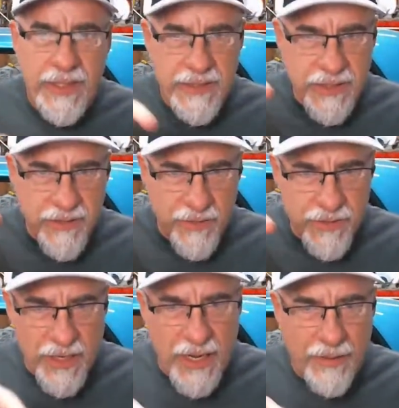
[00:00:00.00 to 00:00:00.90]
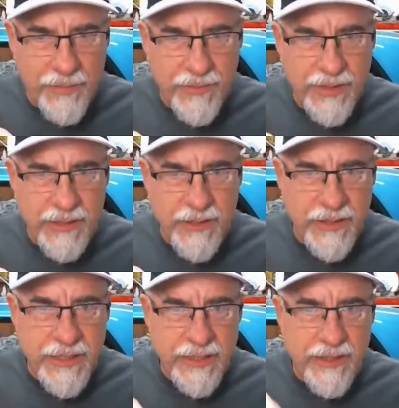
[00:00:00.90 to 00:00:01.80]
It sits on top.
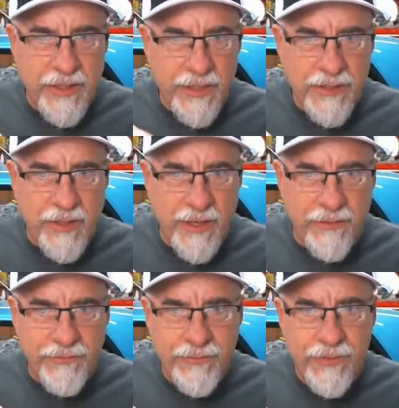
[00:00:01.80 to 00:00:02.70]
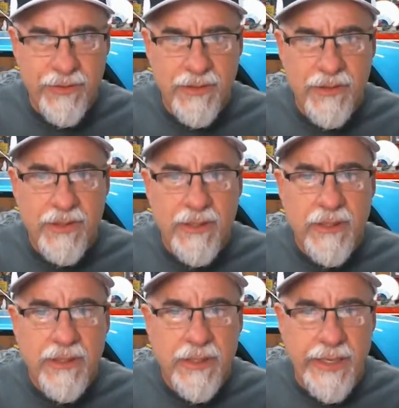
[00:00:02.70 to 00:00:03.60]
You take the nuts off
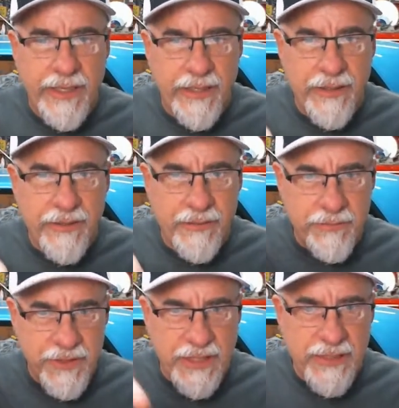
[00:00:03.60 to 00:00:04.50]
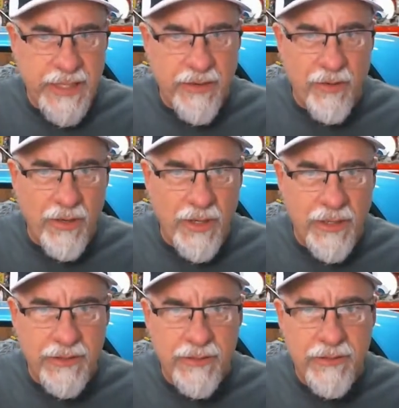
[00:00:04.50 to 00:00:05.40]
and set that
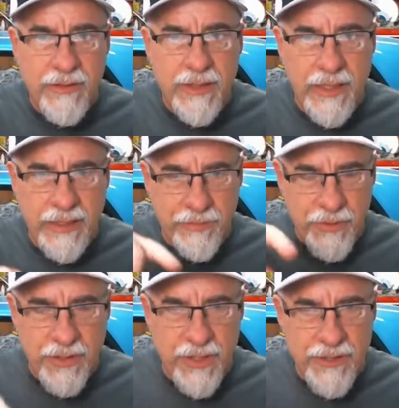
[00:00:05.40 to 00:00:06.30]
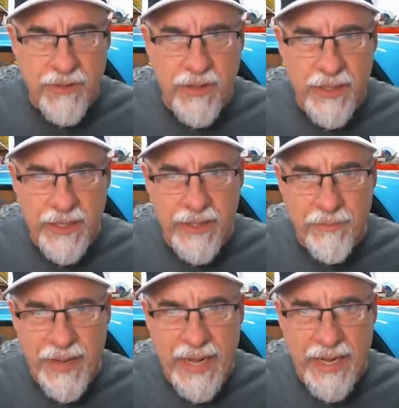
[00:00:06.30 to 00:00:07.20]
on and put the nuts on, and in
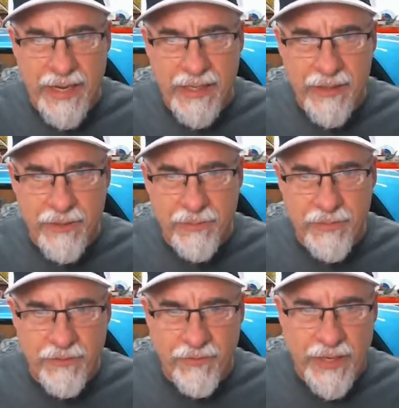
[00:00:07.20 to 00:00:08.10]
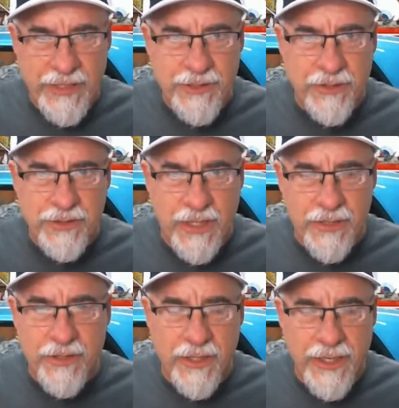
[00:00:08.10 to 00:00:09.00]
the back, the flange goes
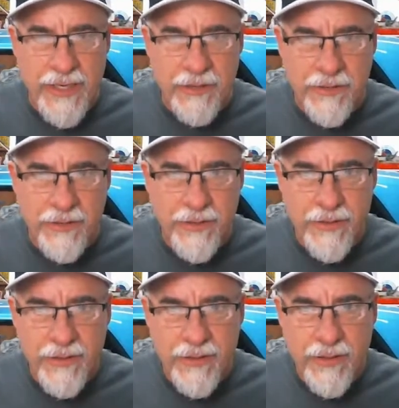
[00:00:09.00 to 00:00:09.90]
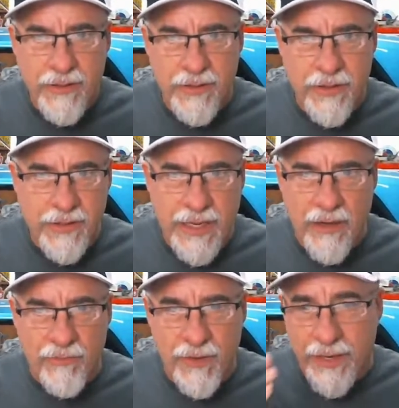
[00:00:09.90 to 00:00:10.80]
underneath the
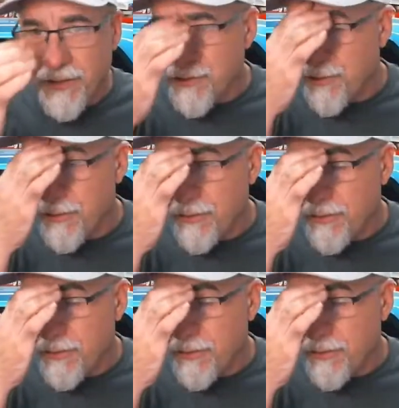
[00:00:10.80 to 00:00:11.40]
cowl flange.